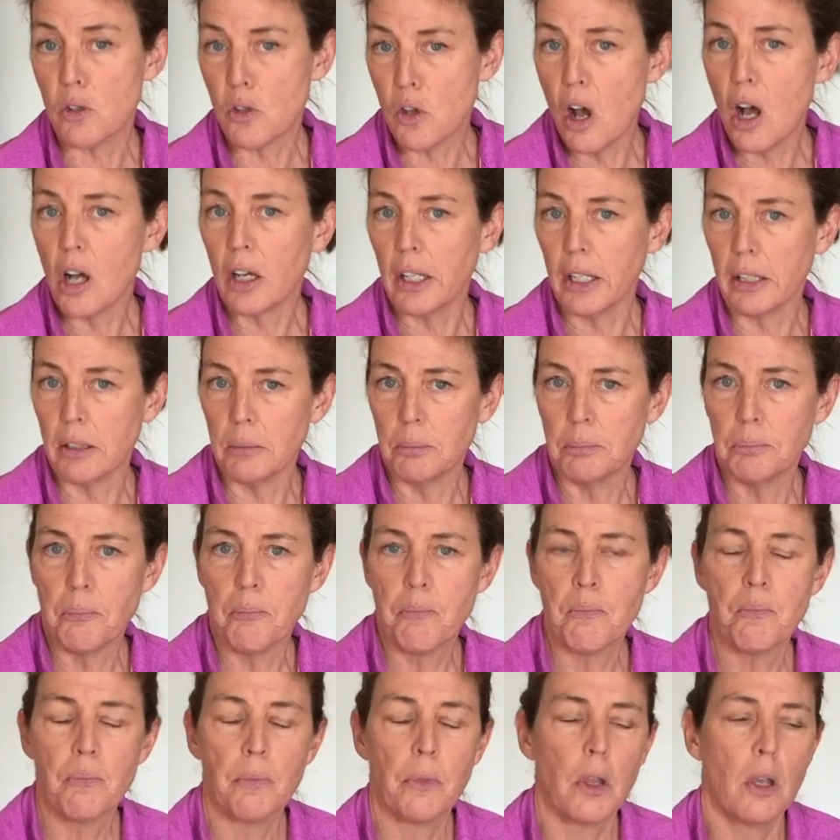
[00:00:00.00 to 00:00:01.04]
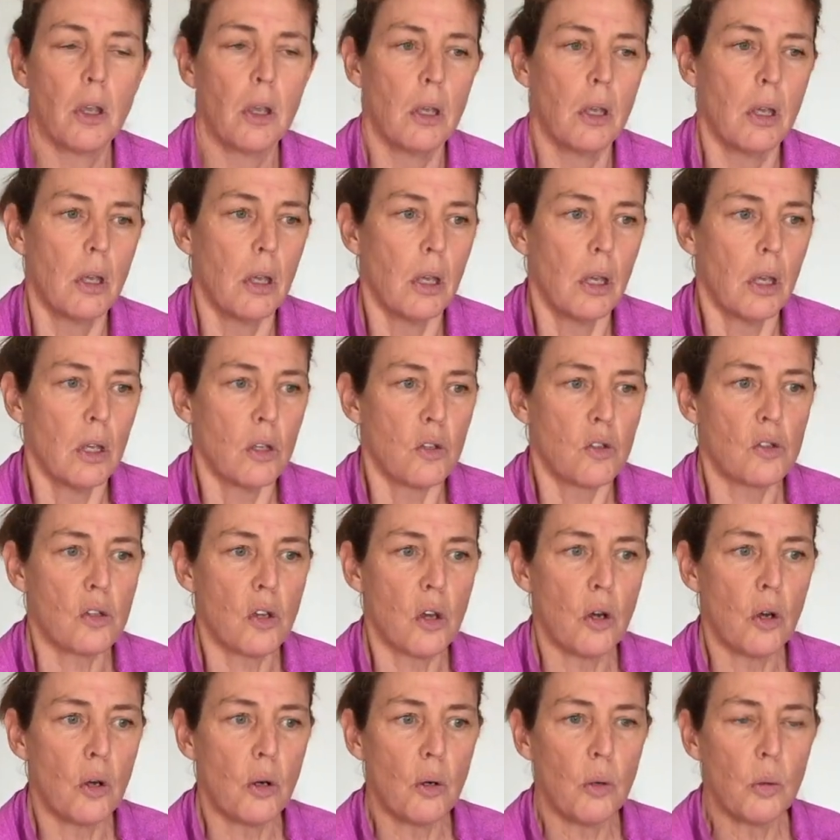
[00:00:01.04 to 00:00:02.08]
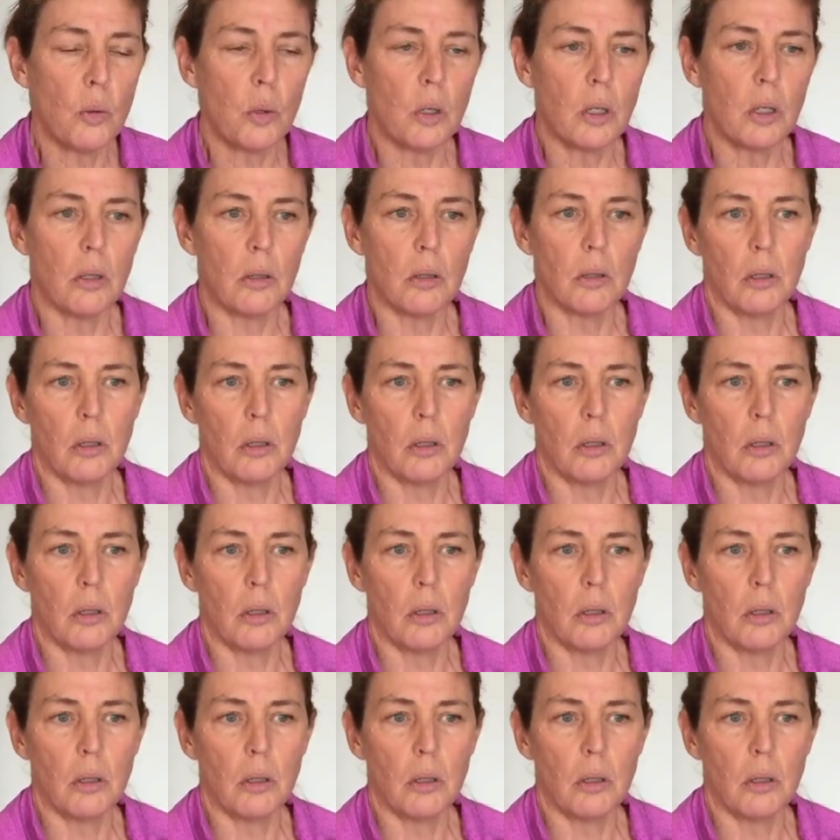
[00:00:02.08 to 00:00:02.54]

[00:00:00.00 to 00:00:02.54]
socket. So